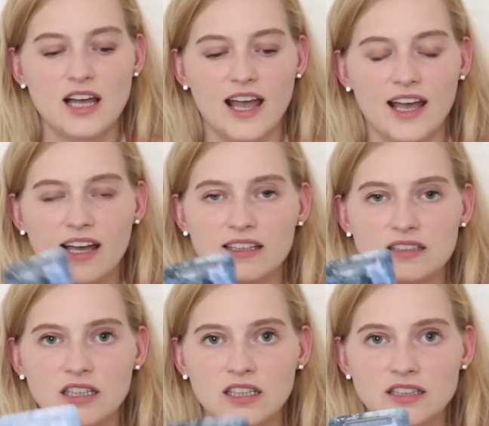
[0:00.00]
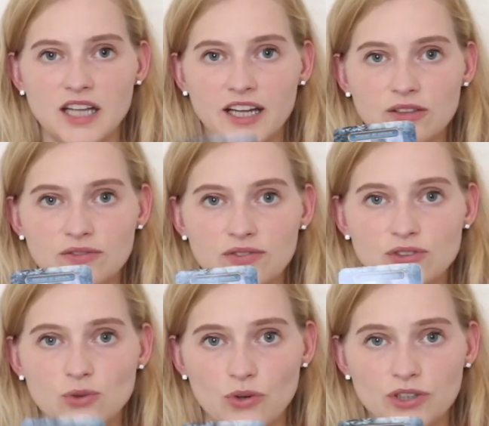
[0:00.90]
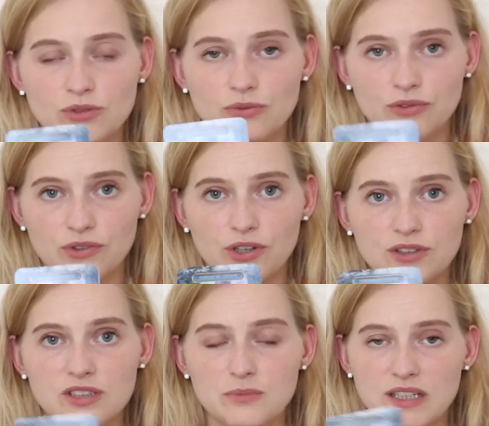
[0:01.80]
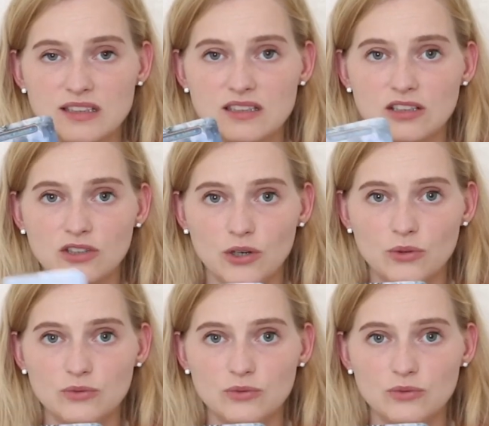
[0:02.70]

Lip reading: and Knight of Swords reversed means, you know,